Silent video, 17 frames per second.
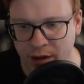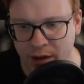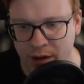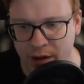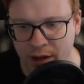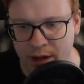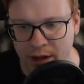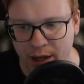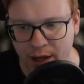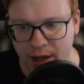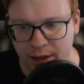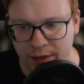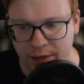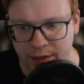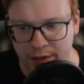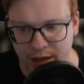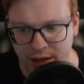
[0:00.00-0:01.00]

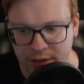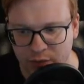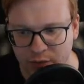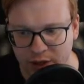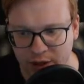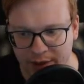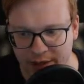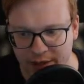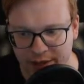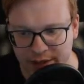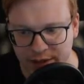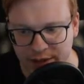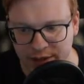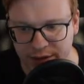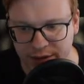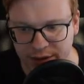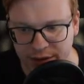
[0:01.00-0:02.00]
And then we are
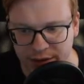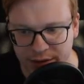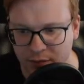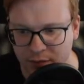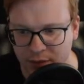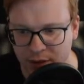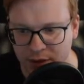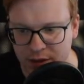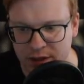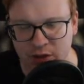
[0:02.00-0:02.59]
basically, it's not